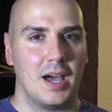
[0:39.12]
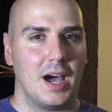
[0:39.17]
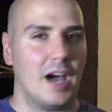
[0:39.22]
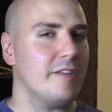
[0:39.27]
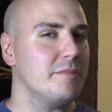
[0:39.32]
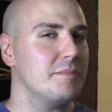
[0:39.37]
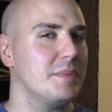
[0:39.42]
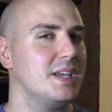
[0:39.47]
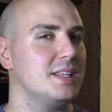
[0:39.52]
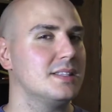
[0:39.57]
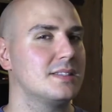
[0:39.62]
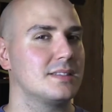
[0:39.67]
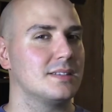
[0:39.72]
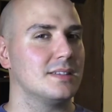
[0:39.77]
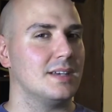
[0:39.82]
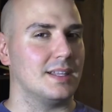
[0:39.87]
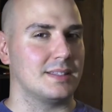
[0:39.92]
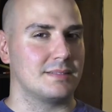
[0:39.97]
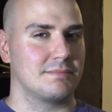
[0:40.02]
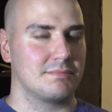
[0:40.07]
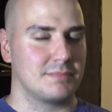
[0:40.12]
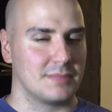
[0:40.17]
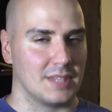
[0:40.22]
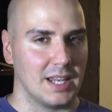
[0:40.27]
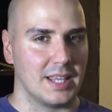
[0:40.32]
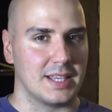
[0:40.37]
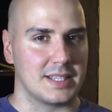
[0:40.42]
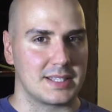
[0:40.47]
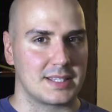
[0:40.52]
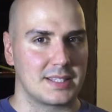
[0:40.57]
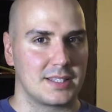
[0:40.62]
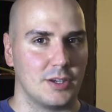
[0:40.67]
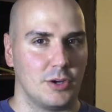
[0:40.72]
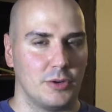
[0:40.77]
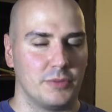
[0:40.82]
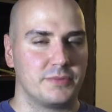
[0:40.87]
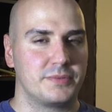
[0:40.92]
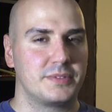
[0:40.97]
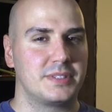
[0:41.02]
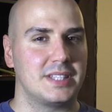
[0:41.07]
I made a list
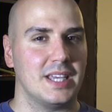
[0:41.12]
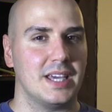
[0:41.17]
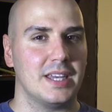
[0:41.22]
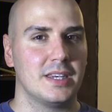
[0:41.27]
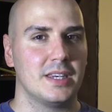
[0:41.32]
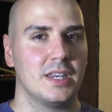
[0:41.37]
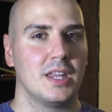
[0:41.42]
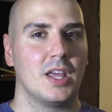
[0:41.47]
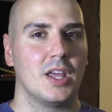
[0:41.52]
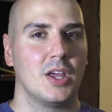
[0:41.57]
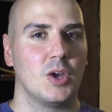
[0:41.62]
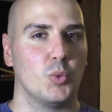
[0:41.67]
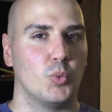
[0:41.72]
of 10